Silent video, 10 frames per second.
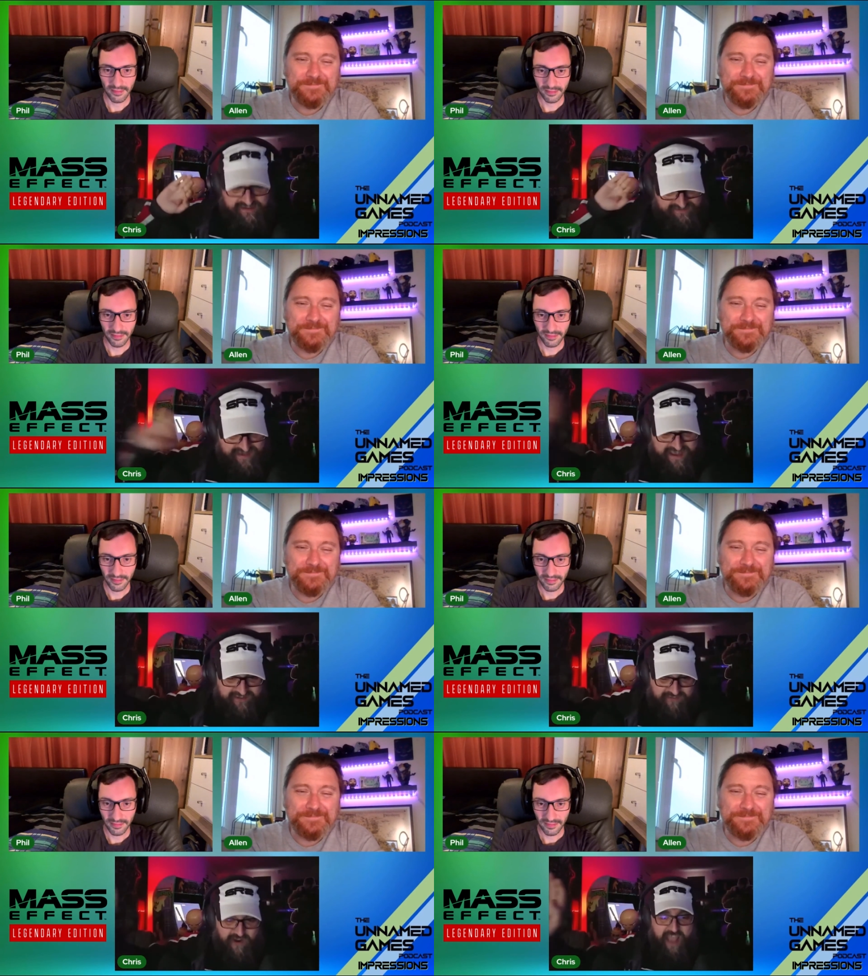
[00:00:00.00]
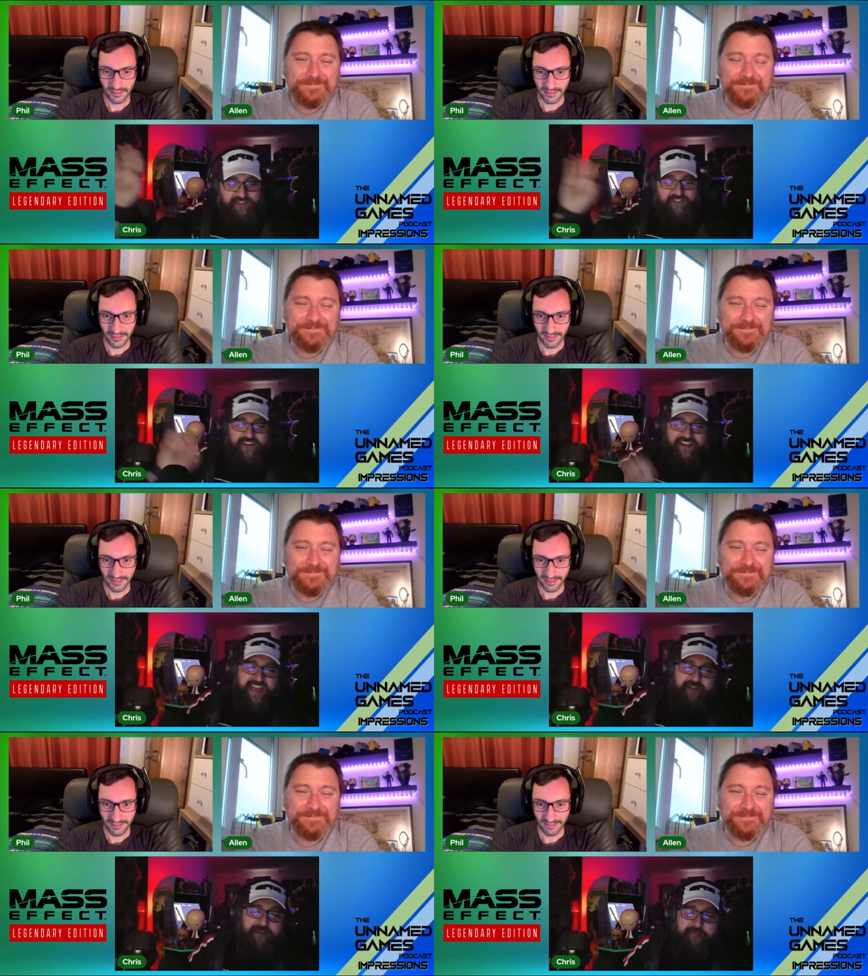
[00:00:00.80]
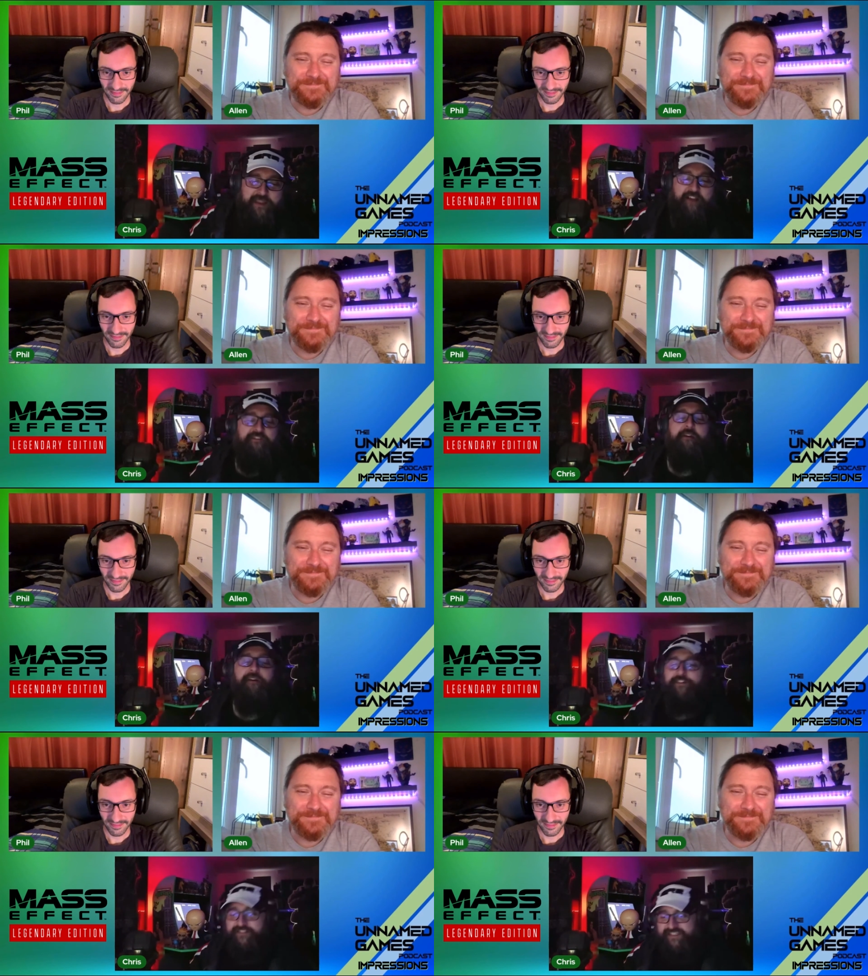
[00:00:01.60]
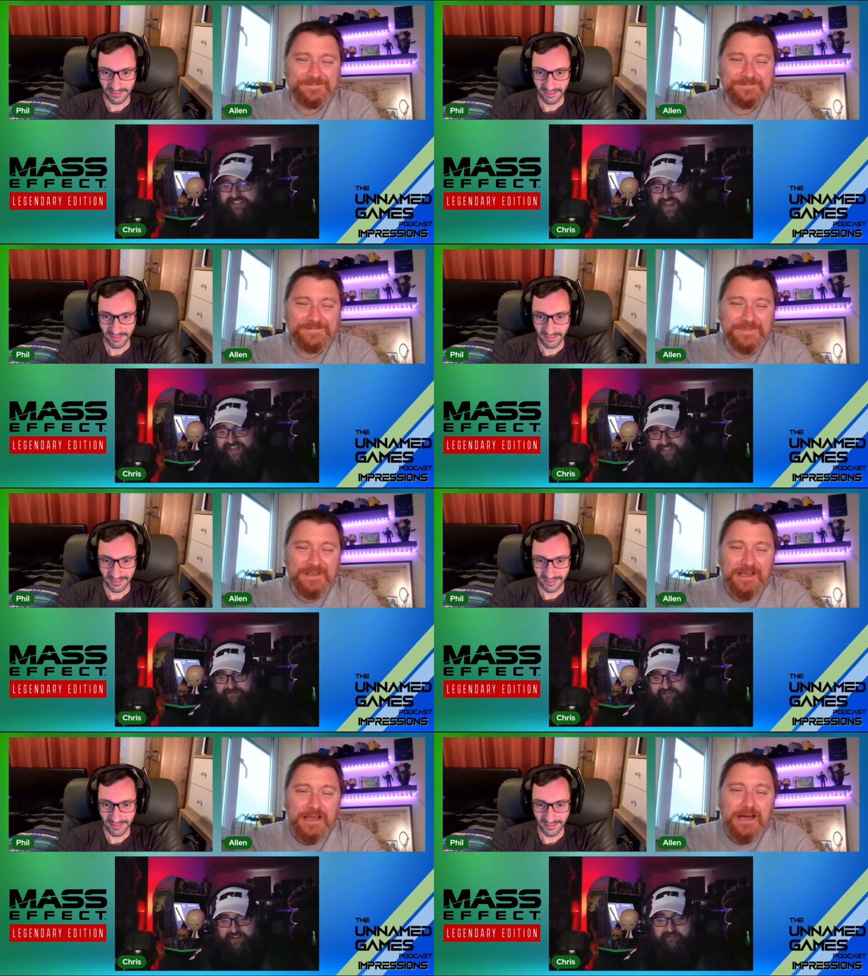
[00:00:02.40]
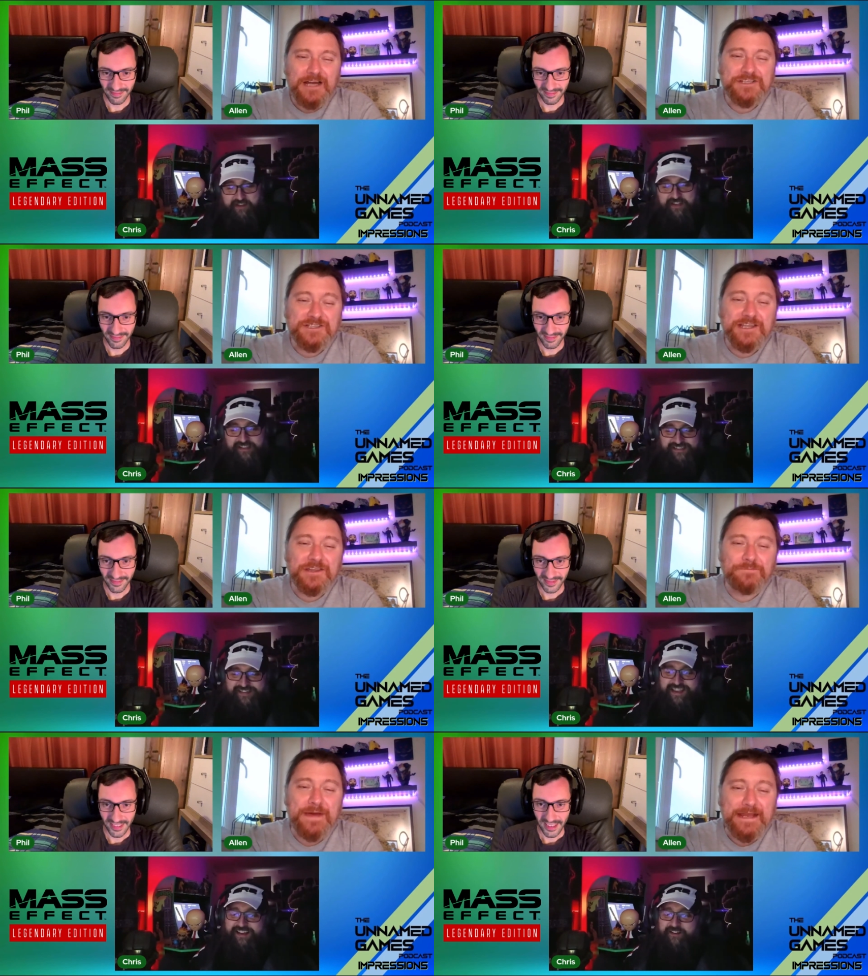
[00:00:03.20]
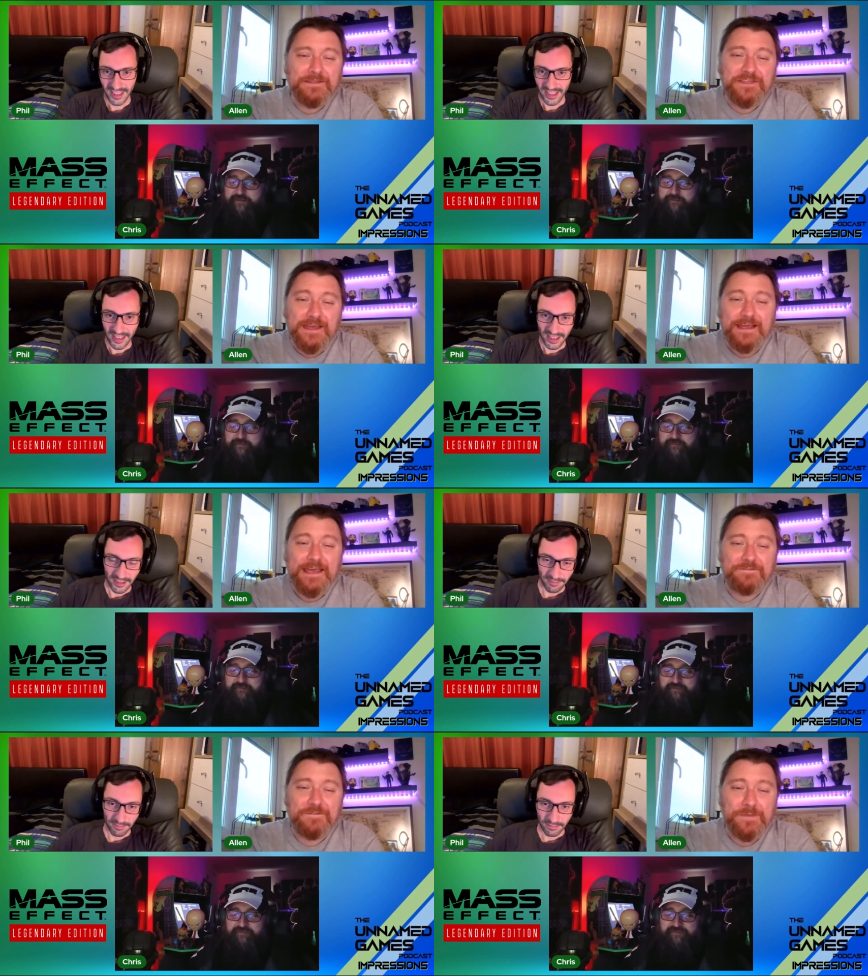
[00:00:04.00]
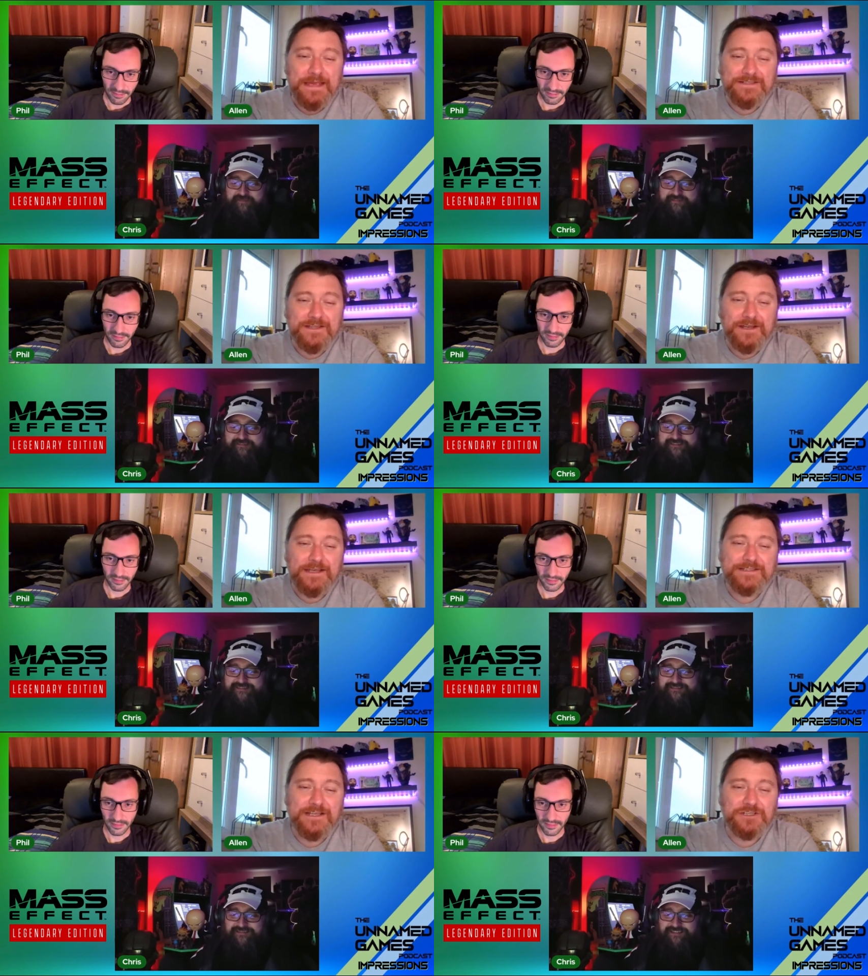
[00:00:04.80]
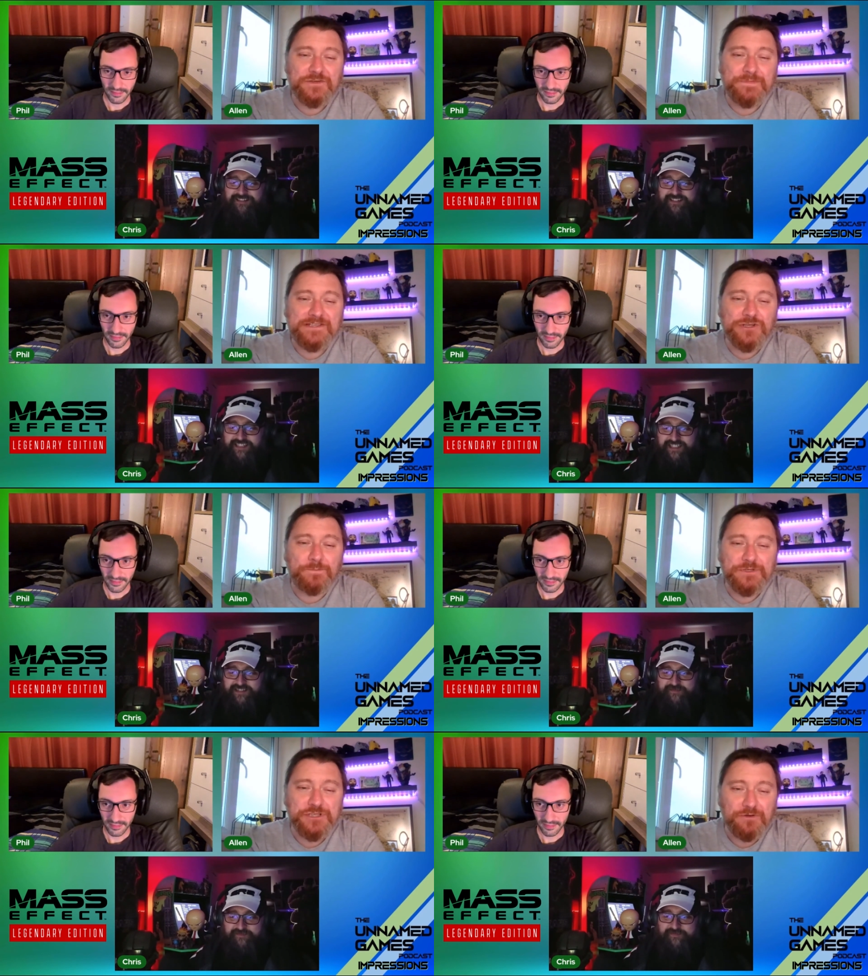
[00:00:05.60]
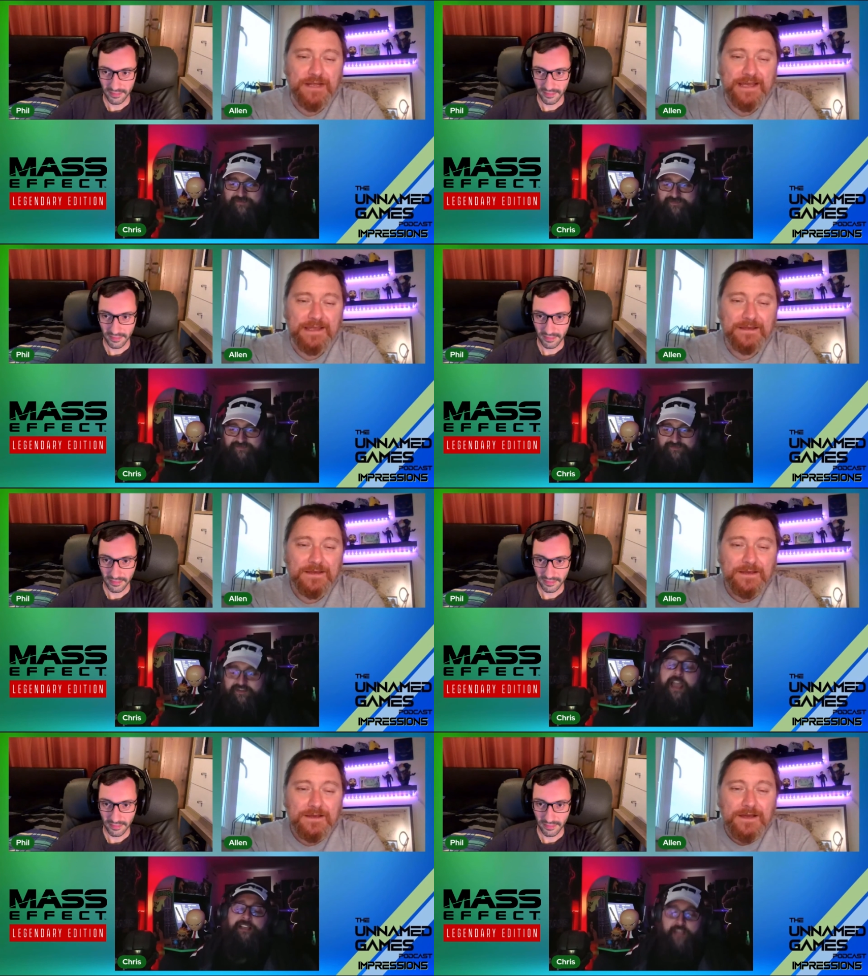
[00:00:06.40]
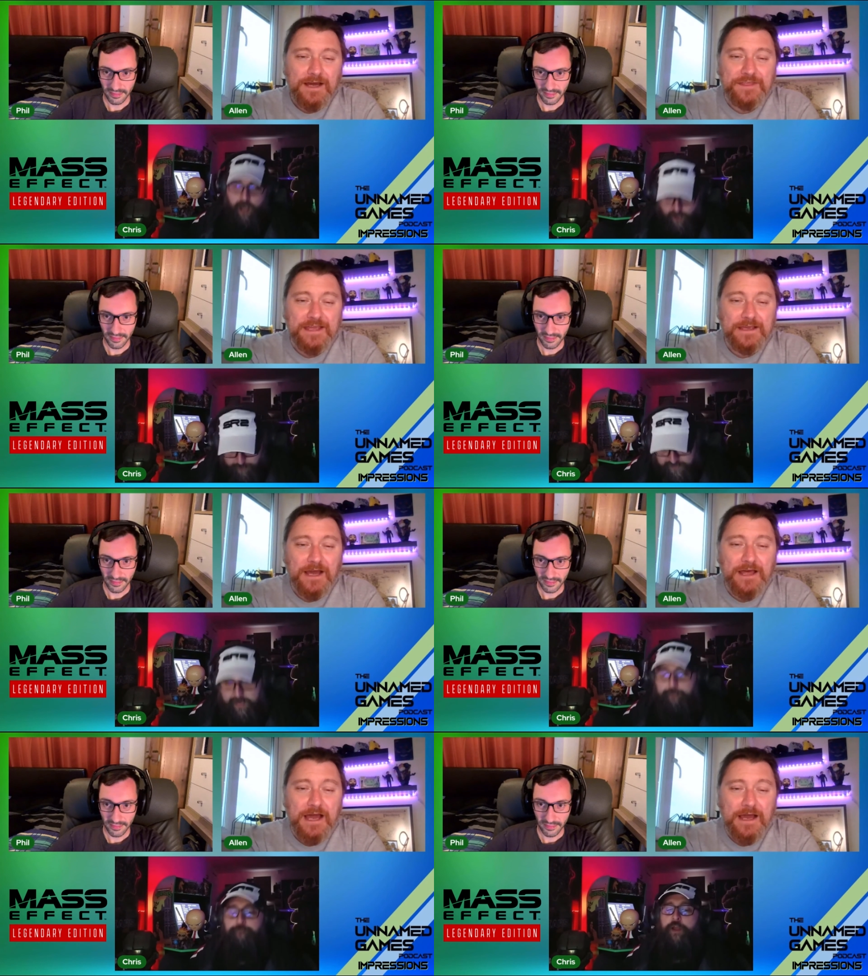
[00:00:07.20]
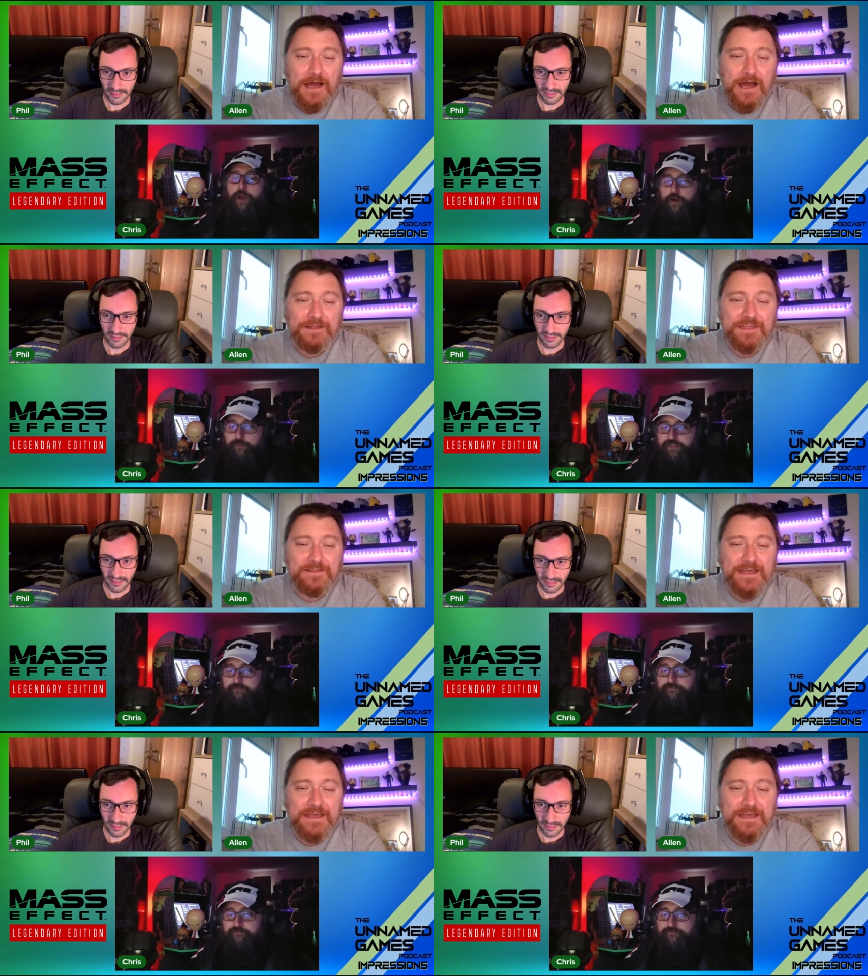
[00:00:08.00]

Speaker 1: you know, whatever fate that may be. I've no interest in connecting with you. I just so, yeah. think
Speaker 2: the main thing here for me is that it's such a missed opportunity. Yes, hundred percent. I think I, I, think